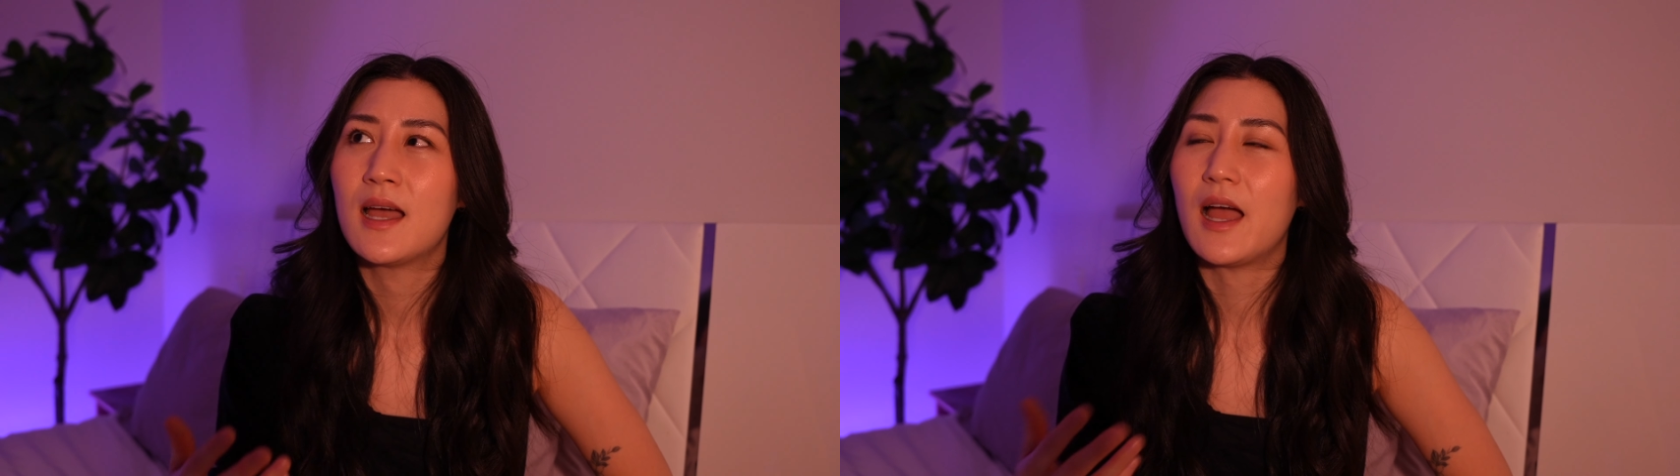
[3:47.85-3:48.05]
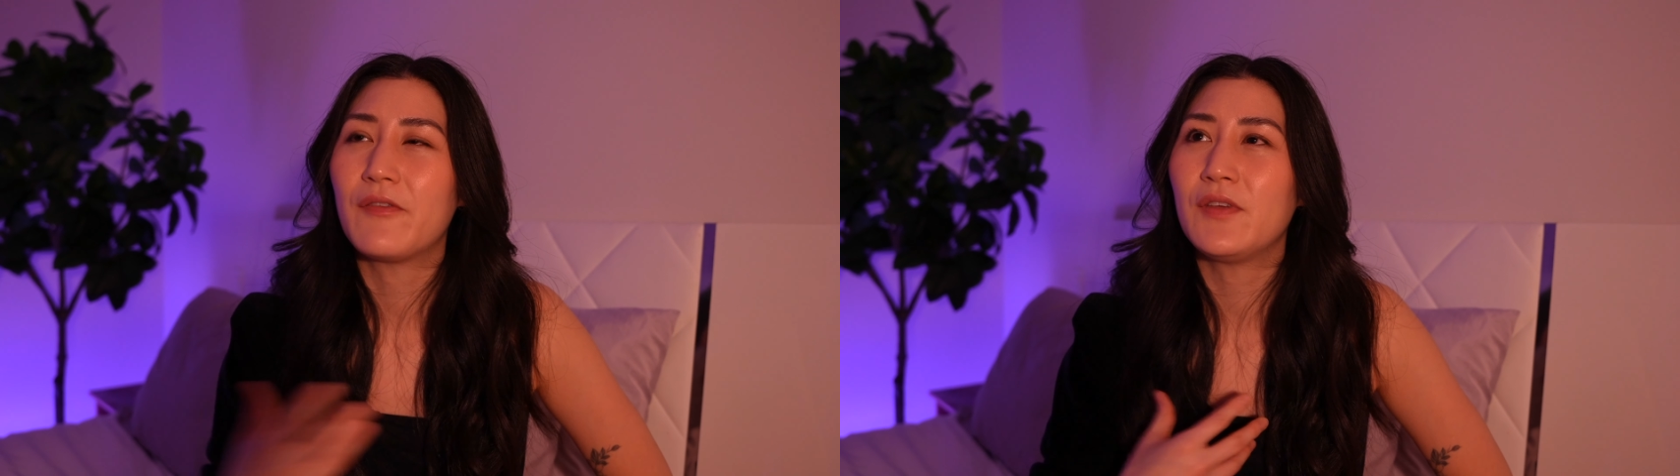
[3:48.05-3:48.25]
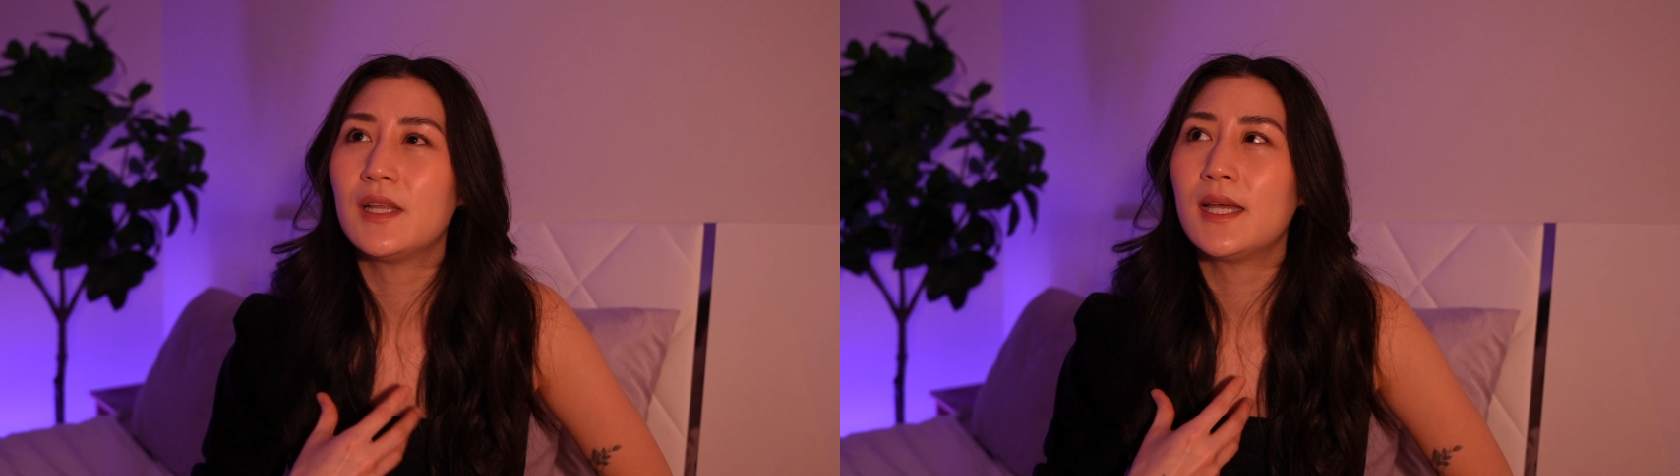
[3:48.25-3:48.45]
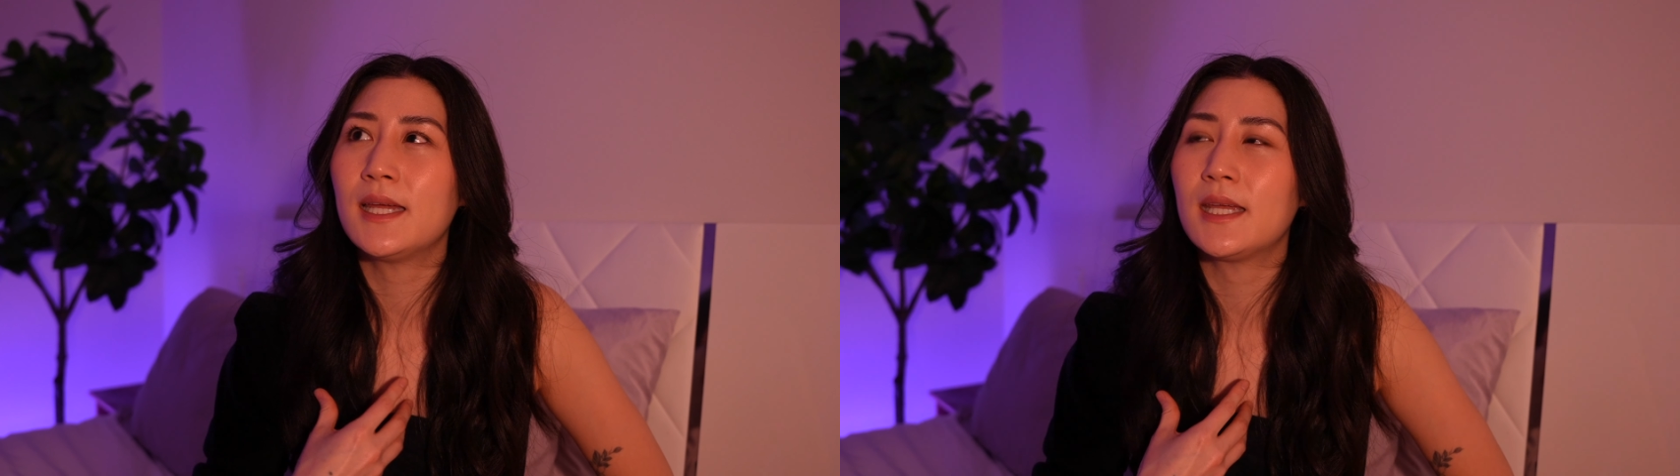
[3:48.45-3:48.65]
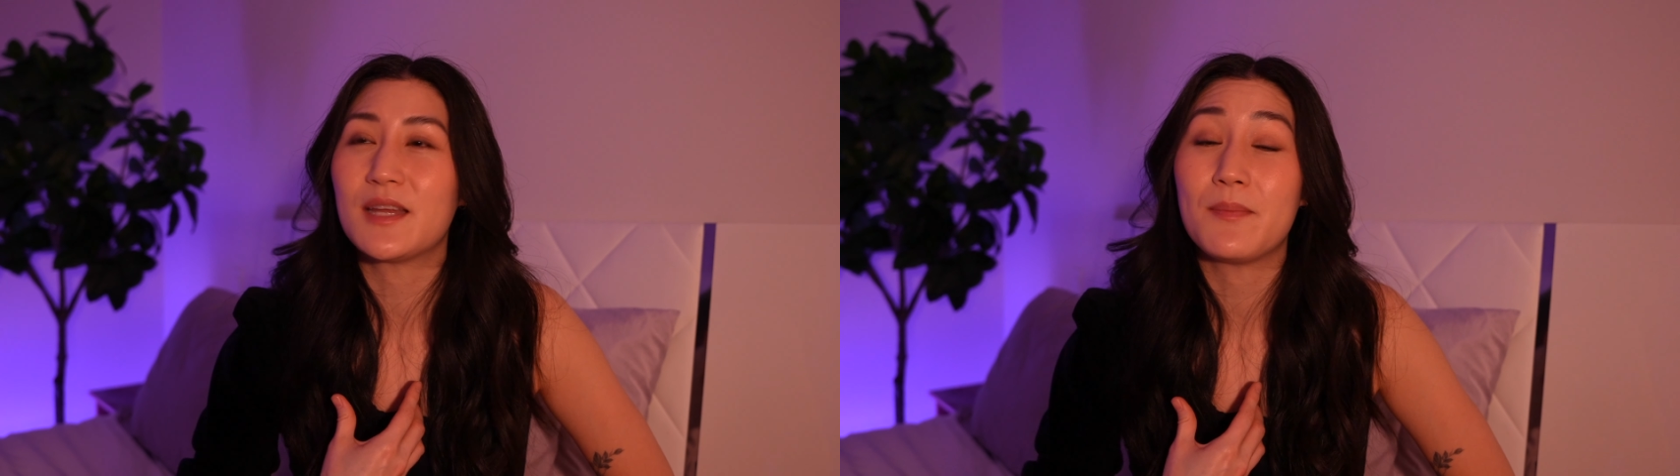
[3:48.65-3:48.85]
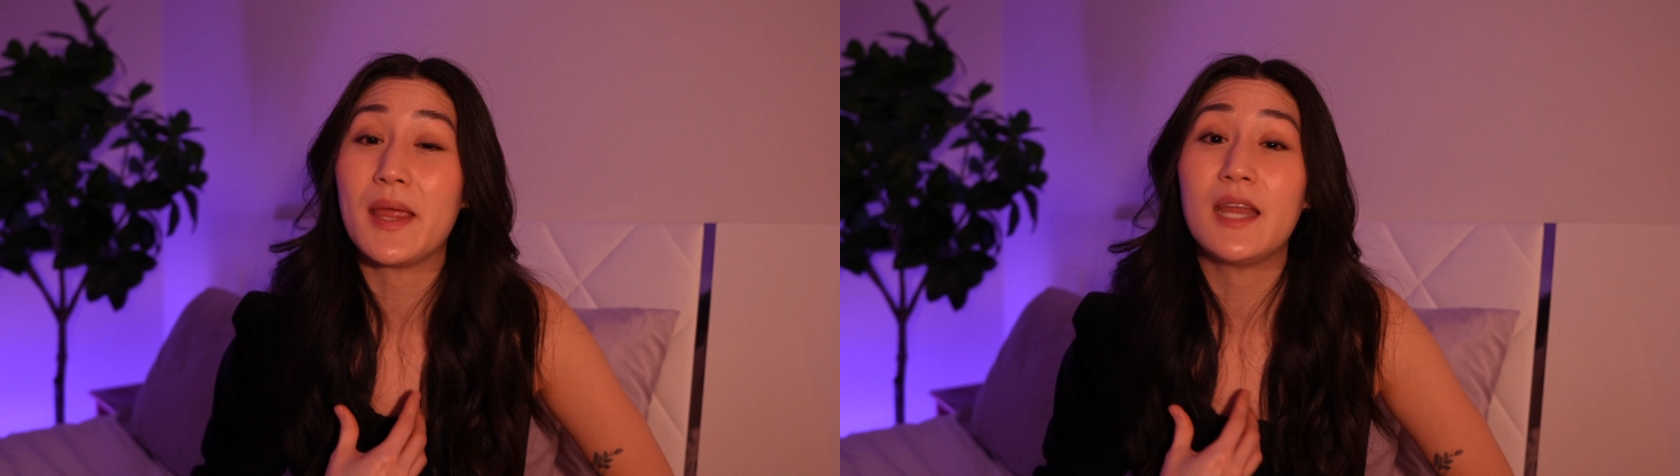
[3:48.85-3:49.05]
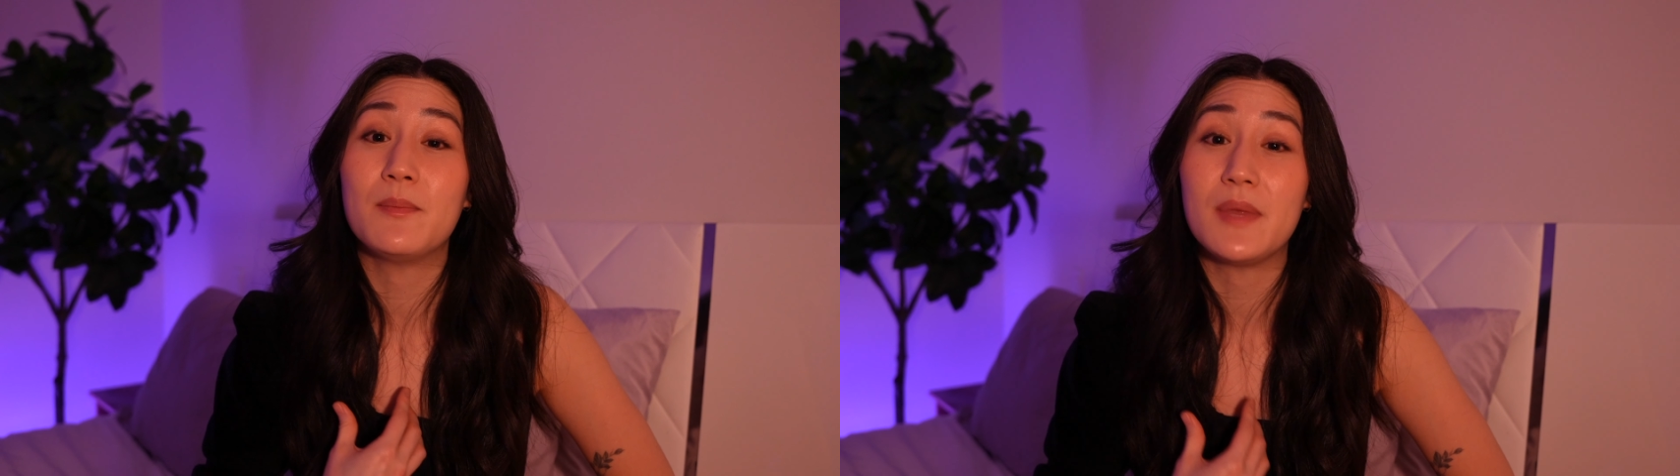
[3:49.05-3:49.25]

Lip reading: I feel like it made